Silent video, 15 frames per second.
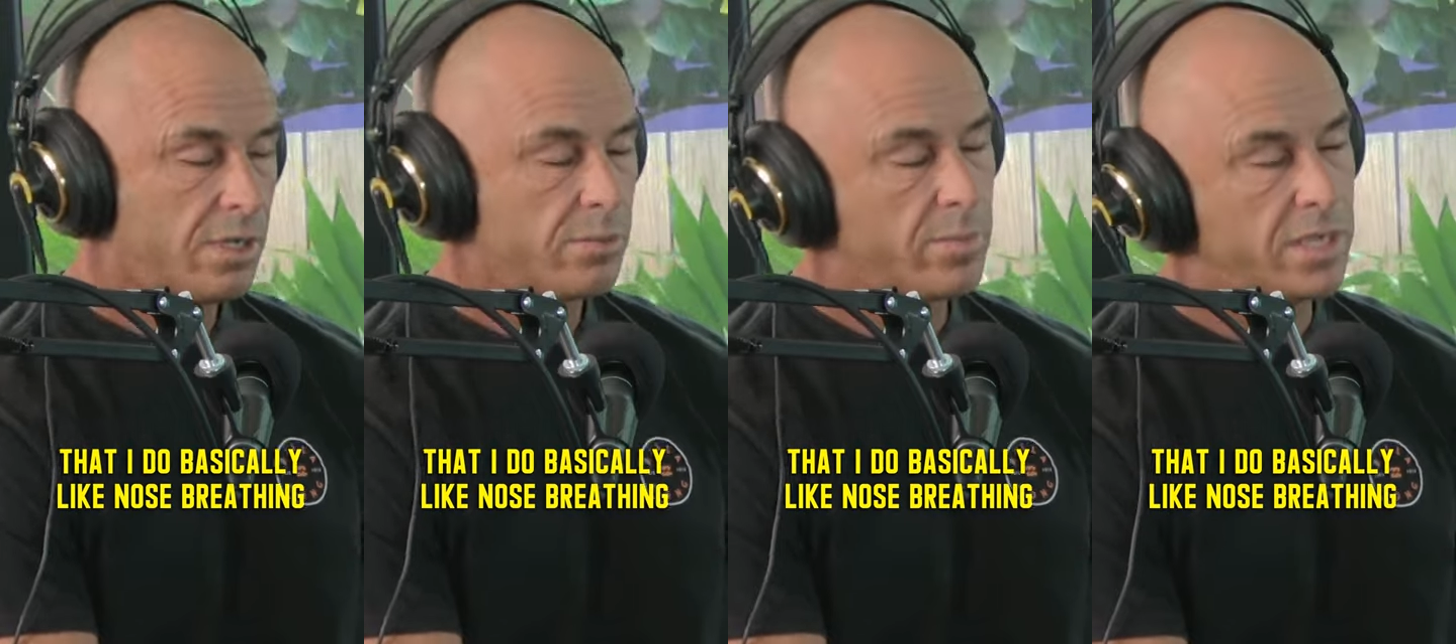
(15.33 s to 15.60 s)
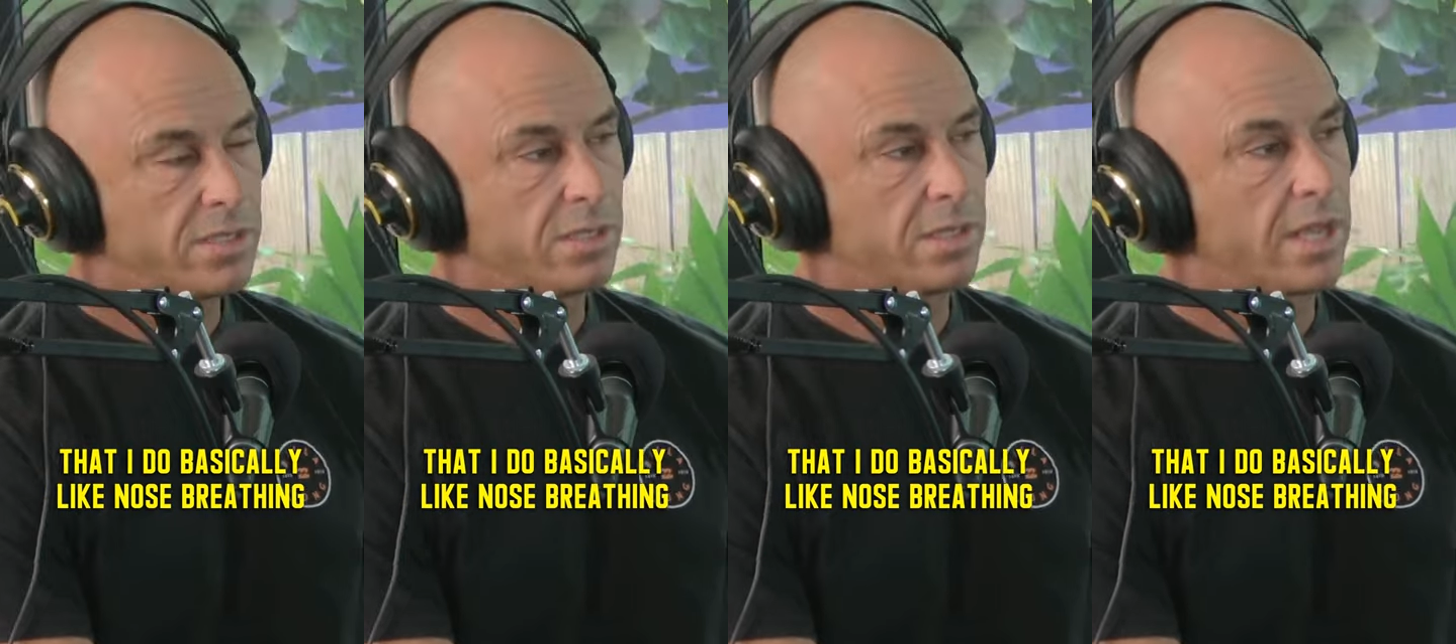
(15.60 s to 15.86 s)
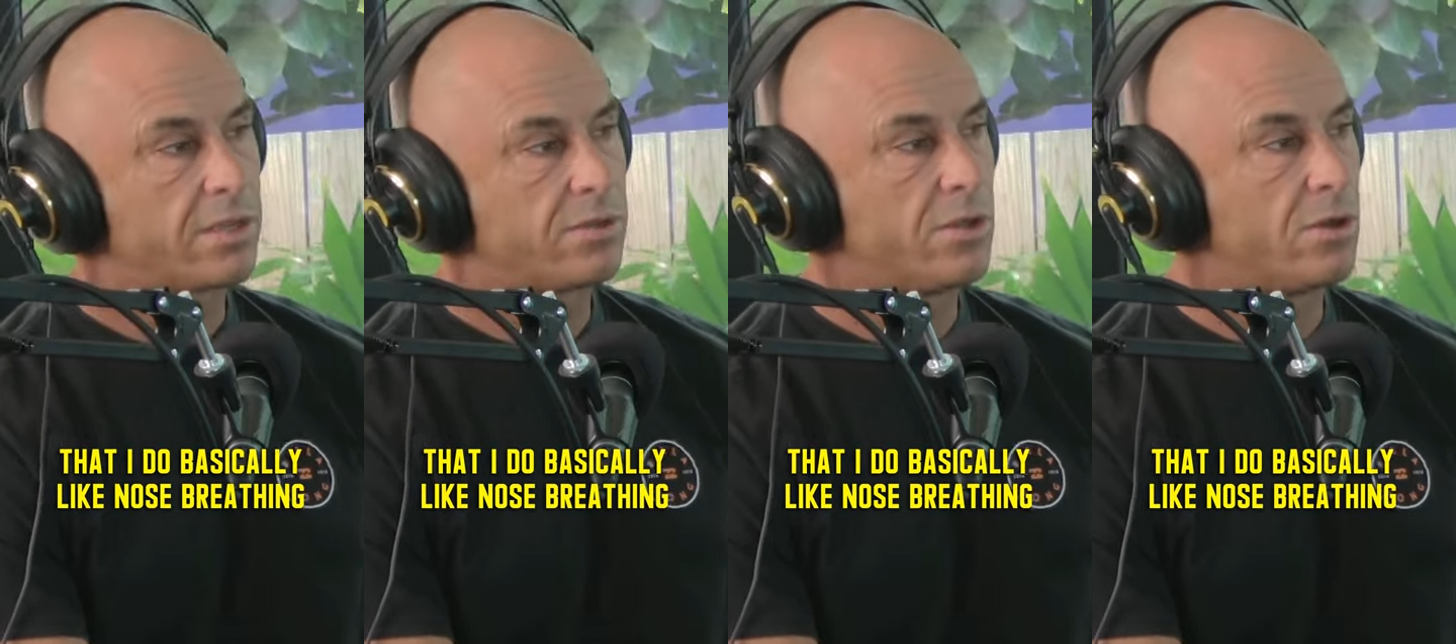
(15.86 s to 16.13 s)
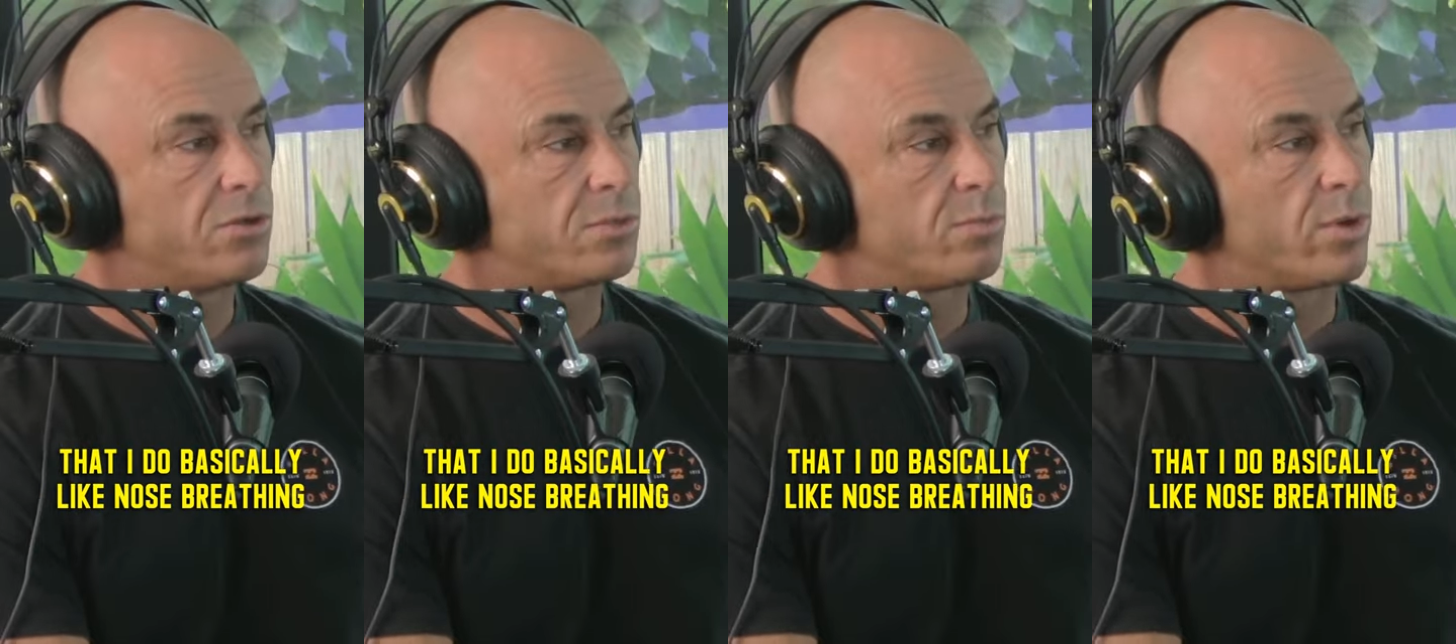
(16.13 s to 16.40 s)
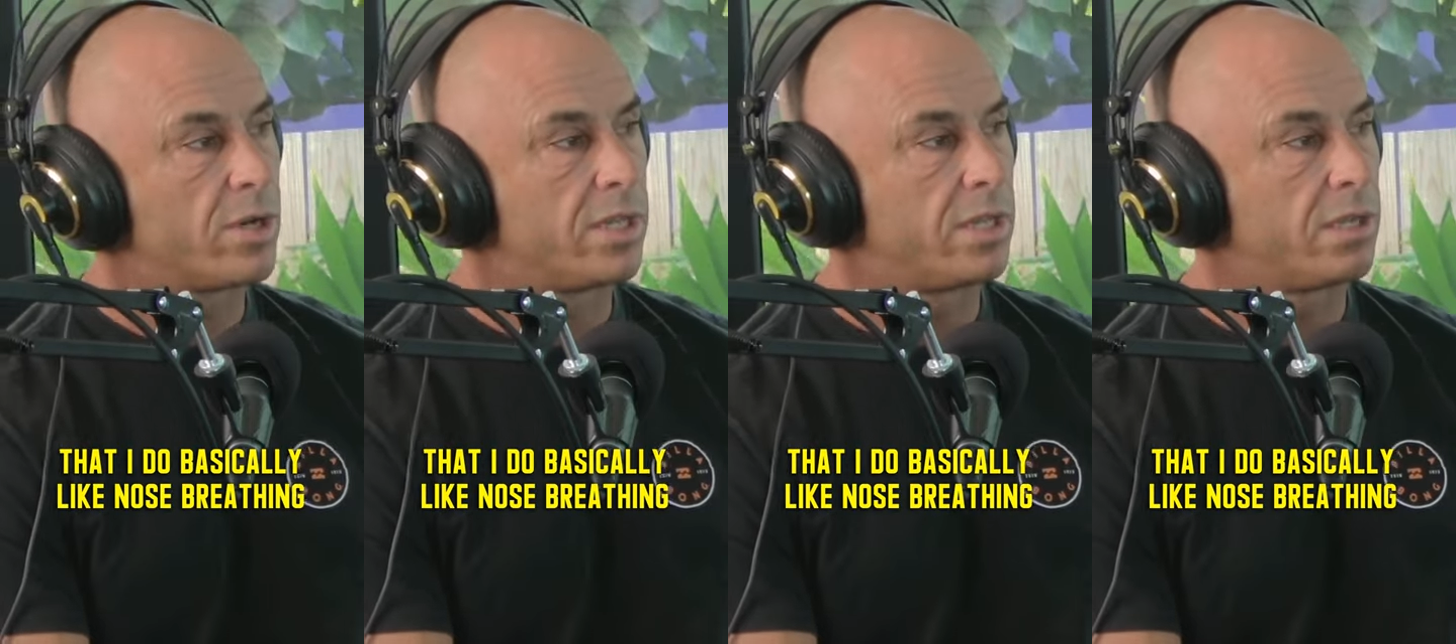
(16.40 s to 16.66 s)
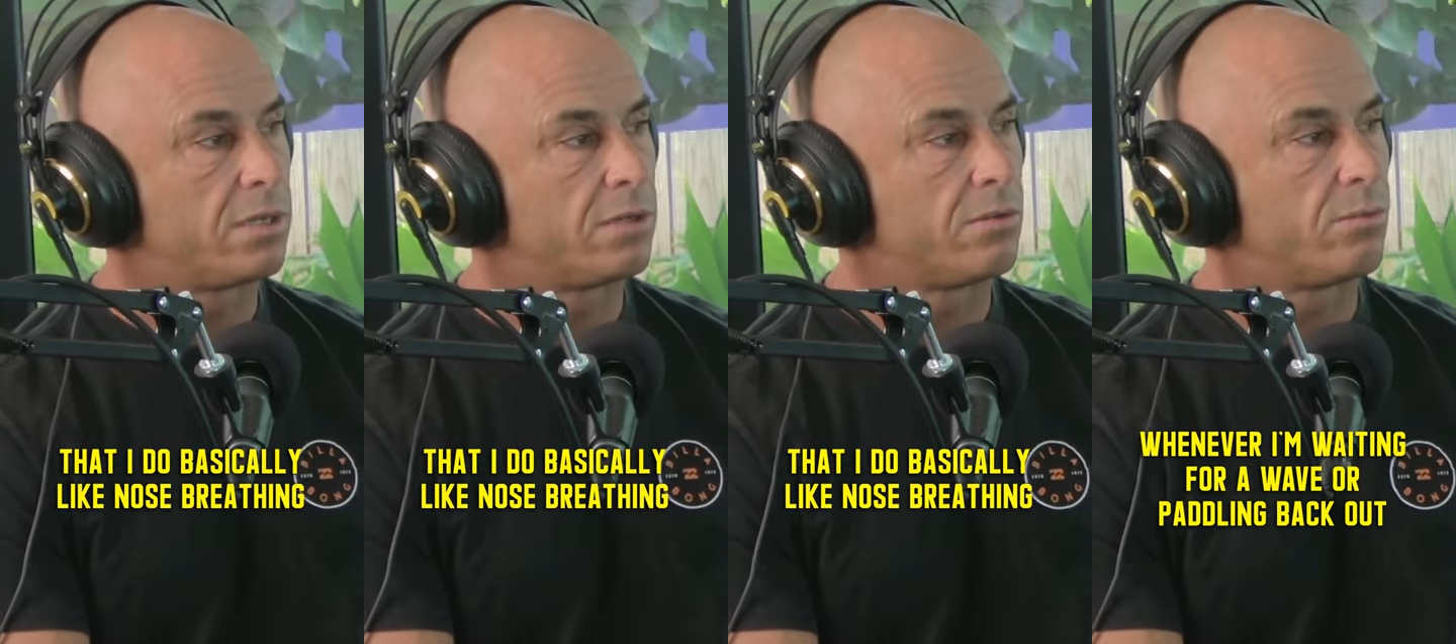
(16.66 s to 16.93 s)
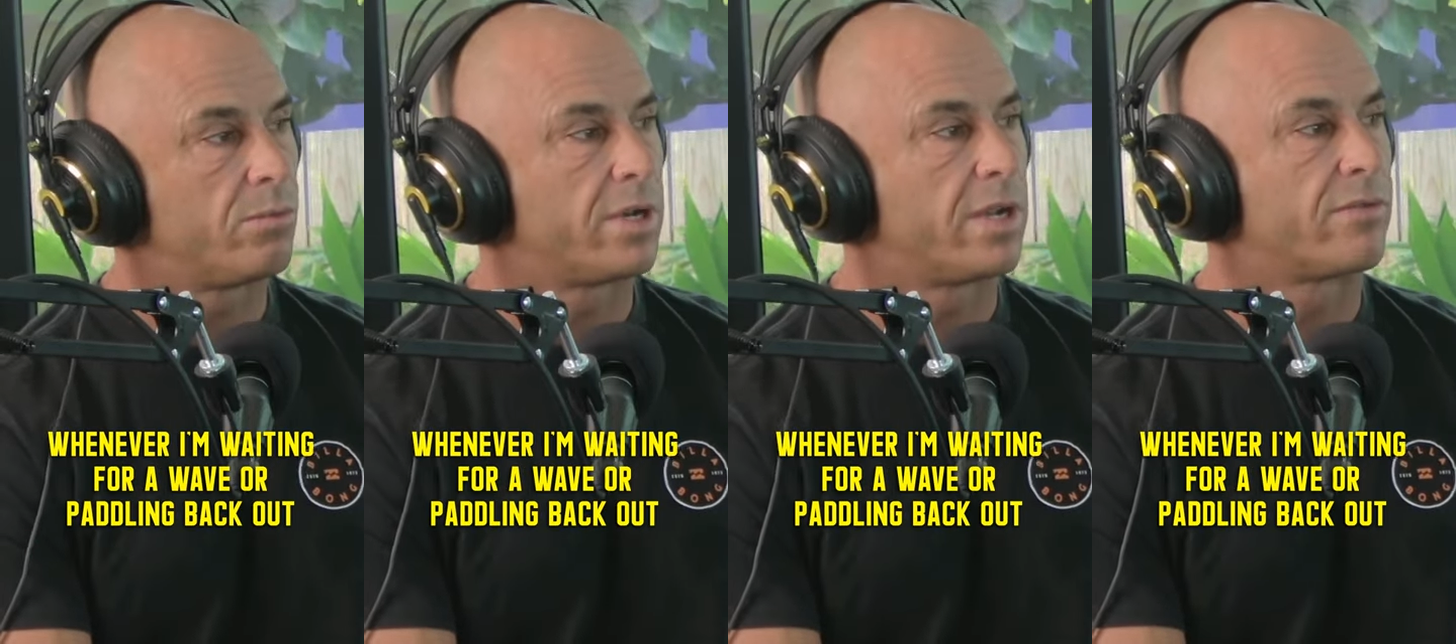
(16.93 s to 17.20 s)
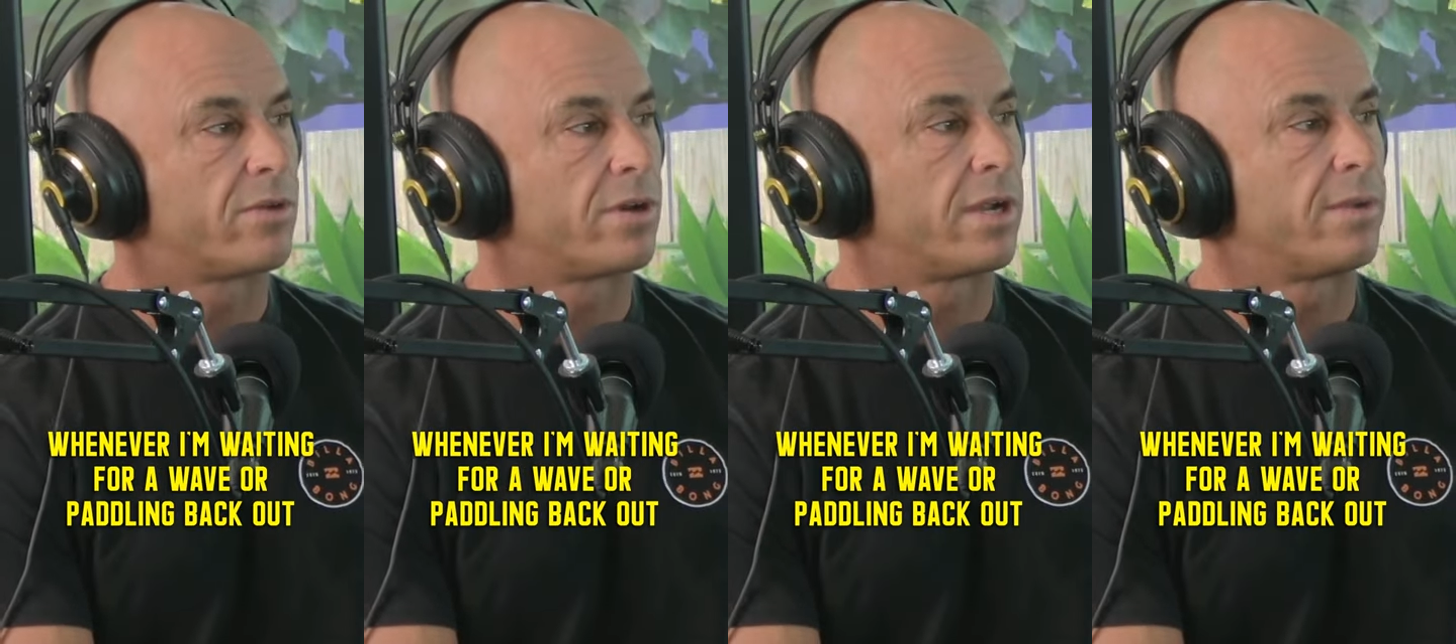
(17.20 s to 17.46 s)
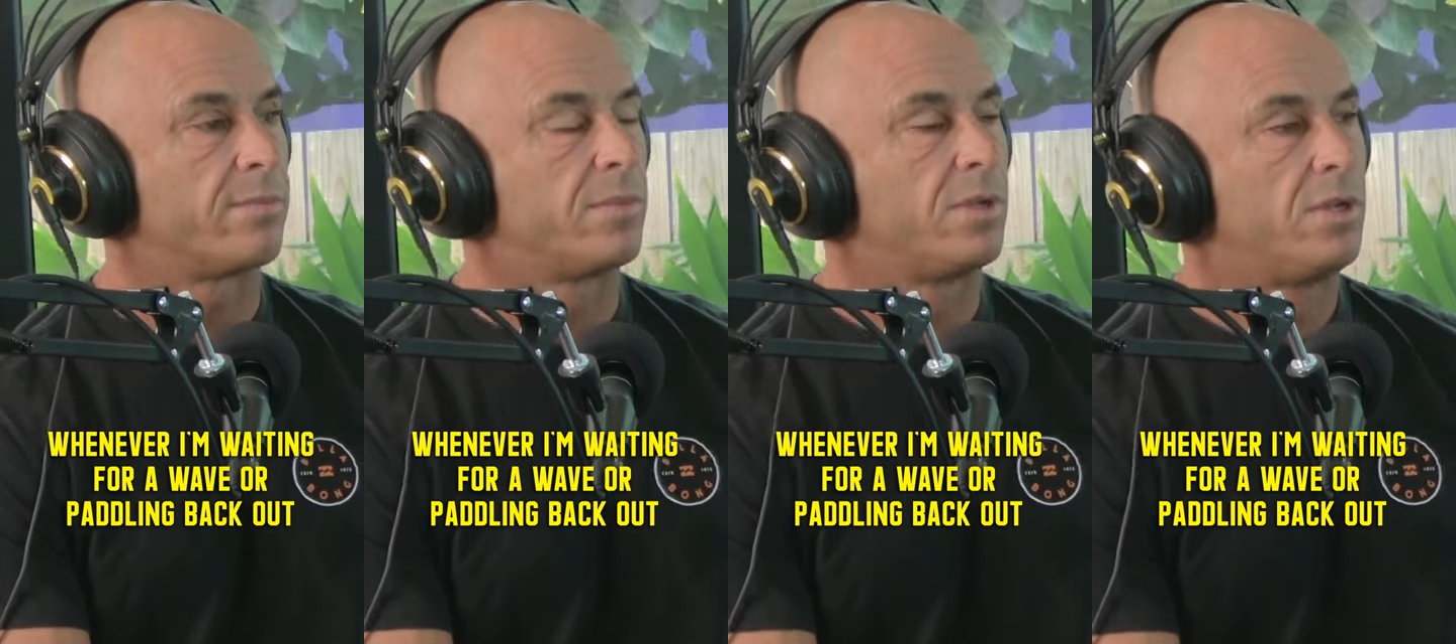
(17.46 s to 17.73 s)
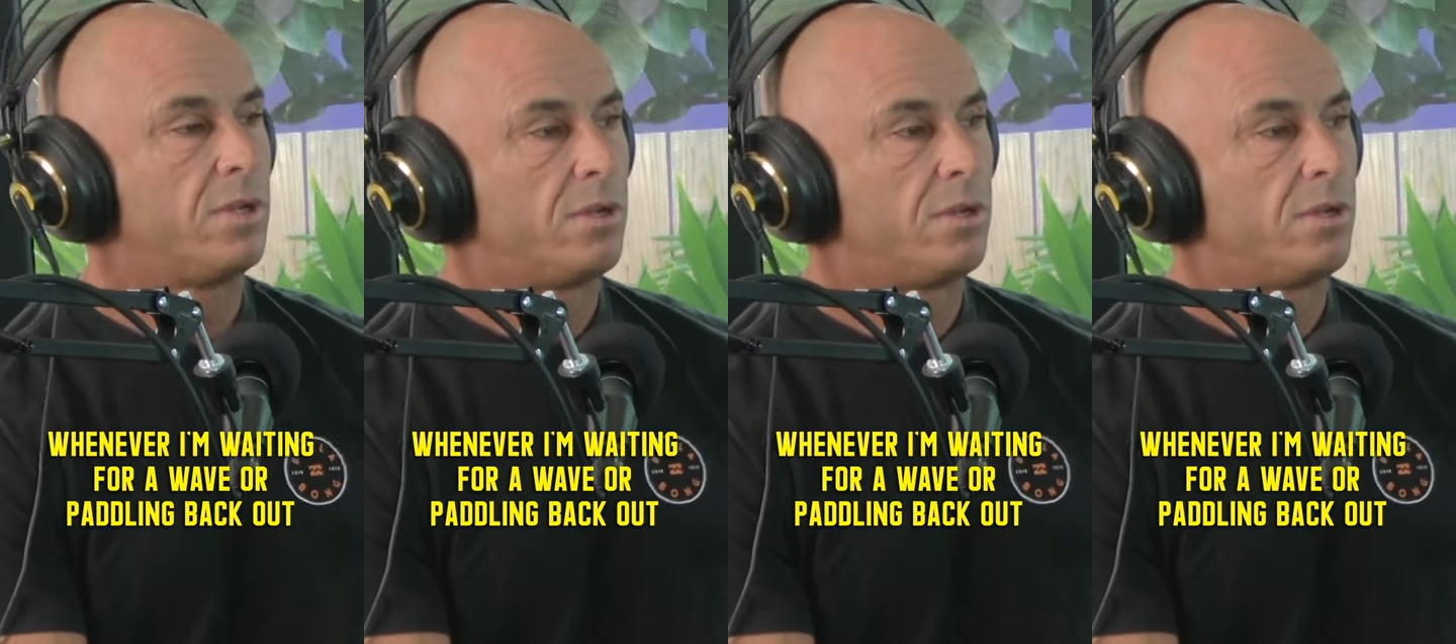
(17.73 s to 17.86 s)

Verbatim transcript: basically like nose breathing whenever I'm